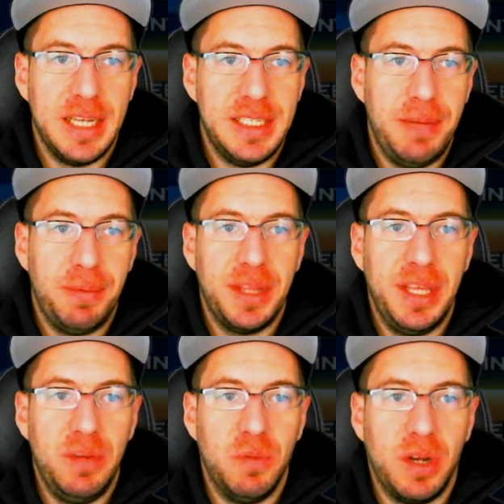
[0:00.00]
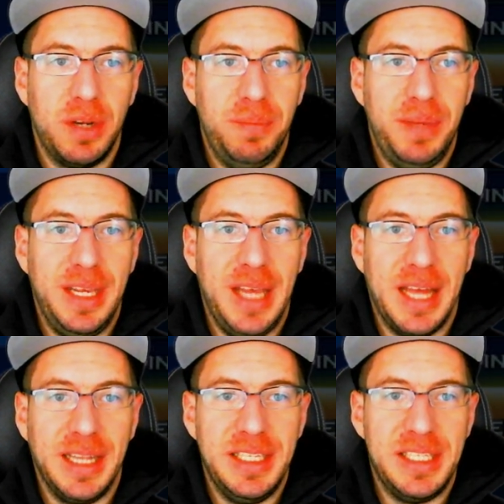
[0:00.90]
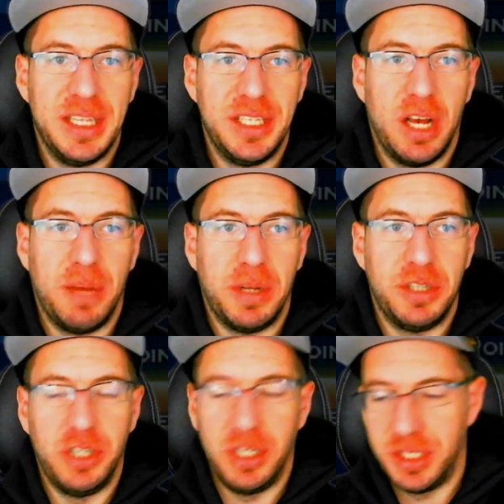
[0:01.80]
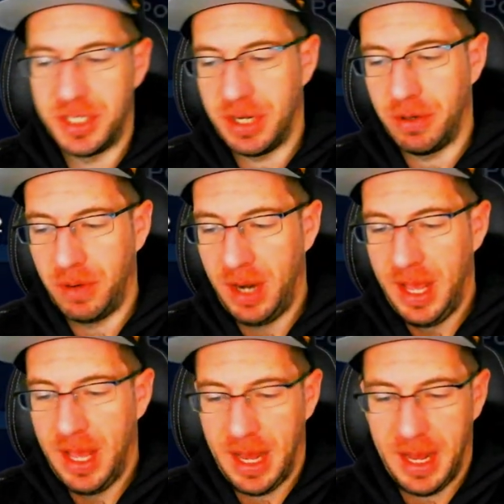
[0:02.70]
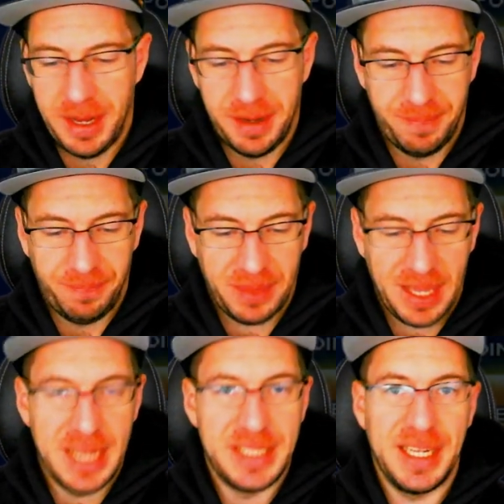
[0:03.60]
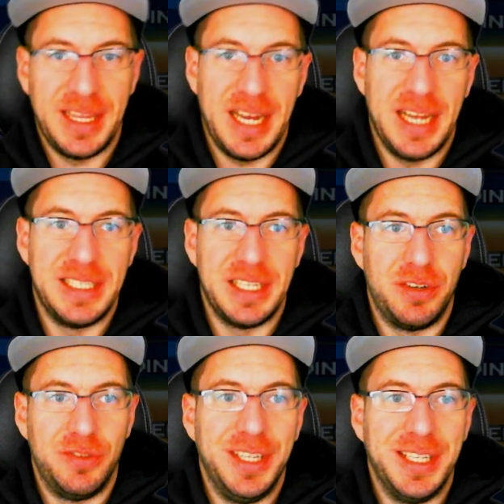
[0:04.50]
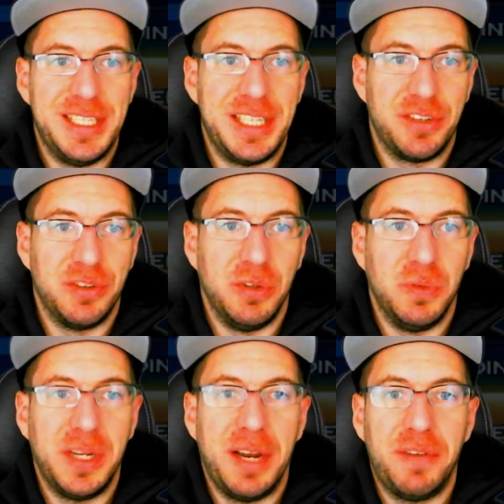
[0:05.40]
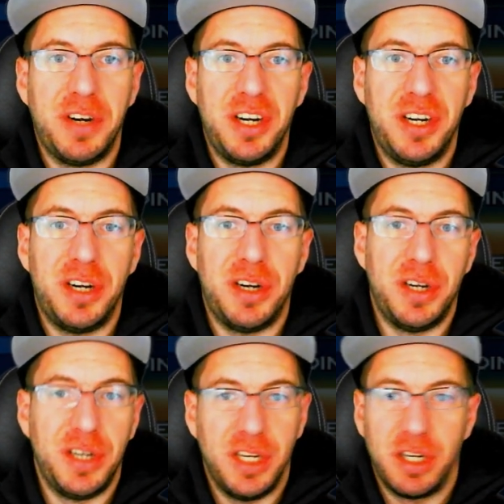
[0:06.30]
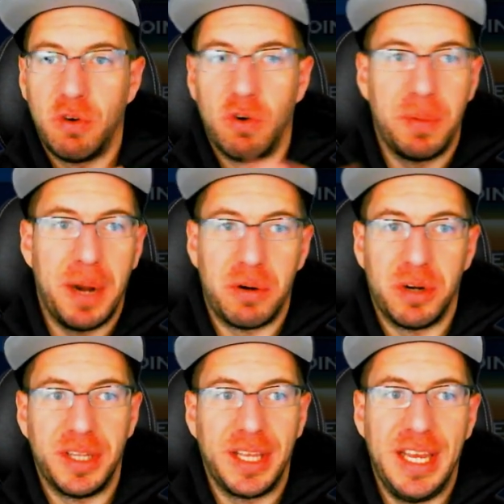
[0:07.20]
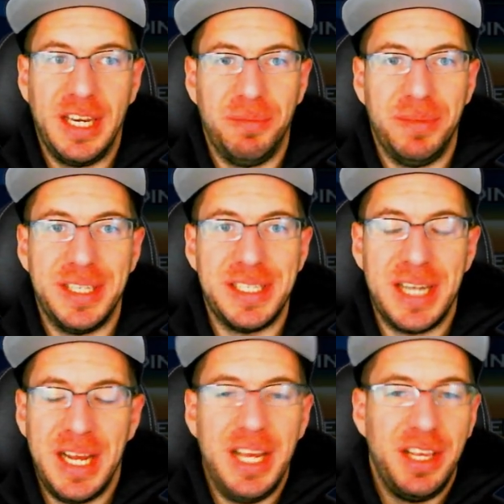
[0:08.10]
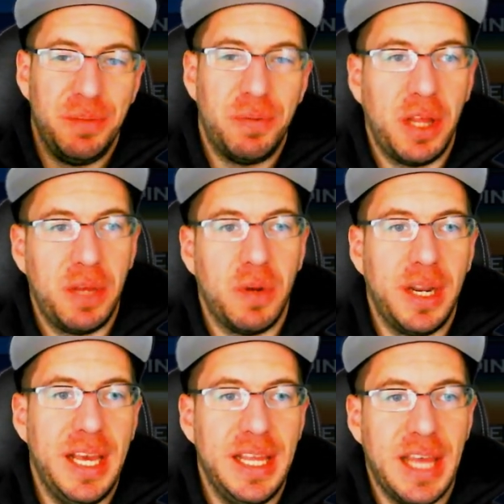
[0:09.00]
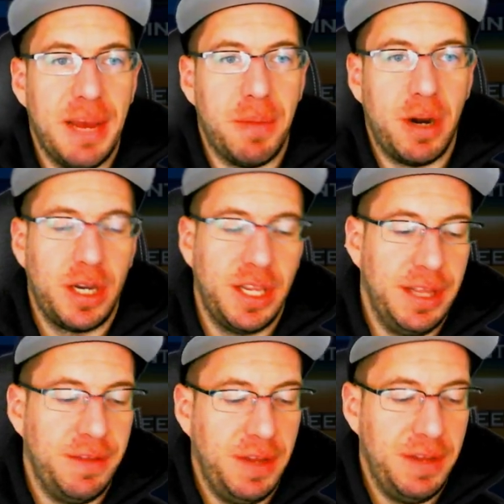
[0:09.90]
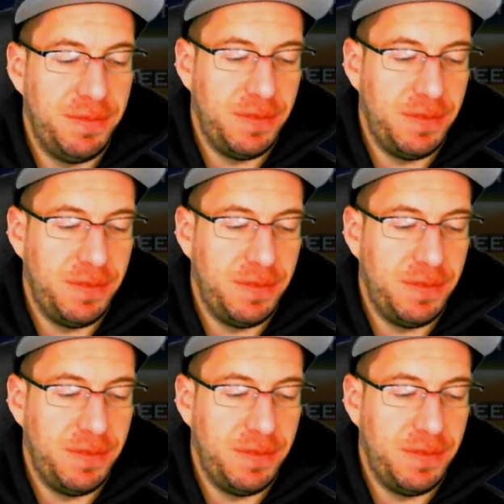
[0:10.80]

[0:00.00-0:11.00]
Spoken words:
Typically, you want to be at least in the top 100 or so. I'd set that as a realistic goal. Whatever your core power on the kingdom is, you probably want to hit that mark, if